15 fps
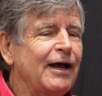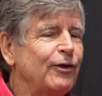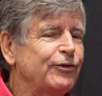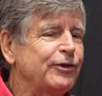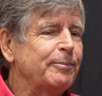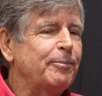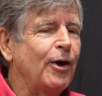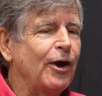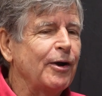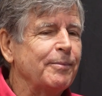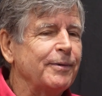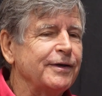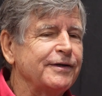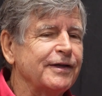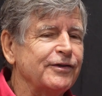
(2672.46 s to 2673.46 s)
health
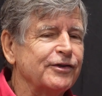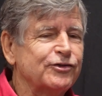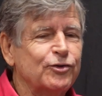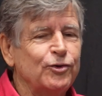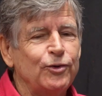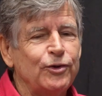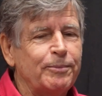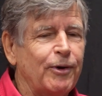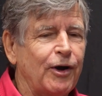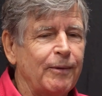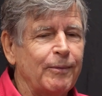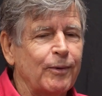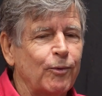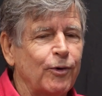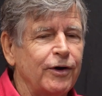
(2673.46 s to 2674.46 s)
department and the school
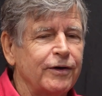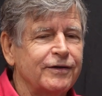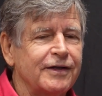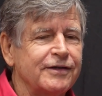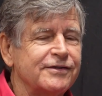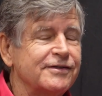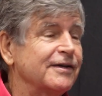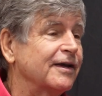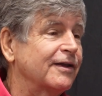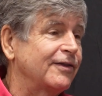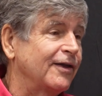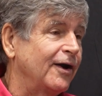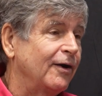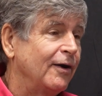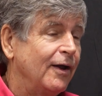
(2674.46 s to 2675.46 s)
department weren't in sync
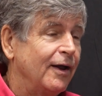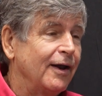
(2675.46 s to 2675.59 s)
there.